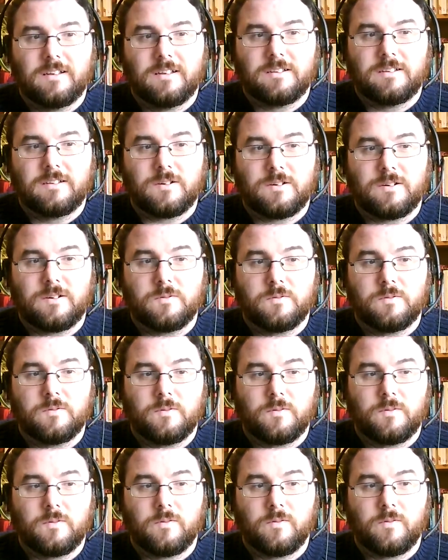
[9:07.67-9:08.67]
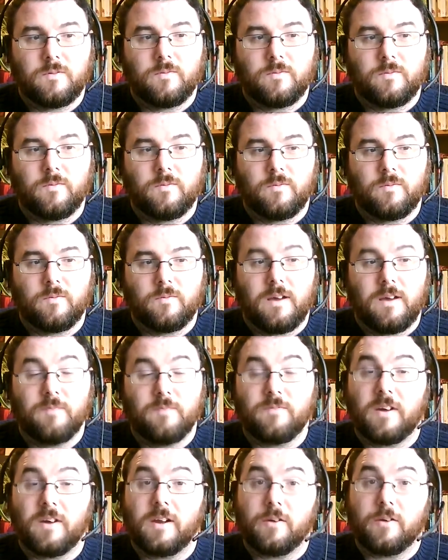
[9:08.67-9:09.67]
So
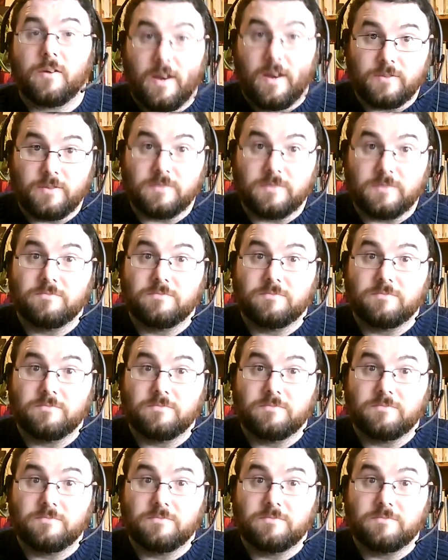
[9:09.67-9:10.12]
I'm very grateful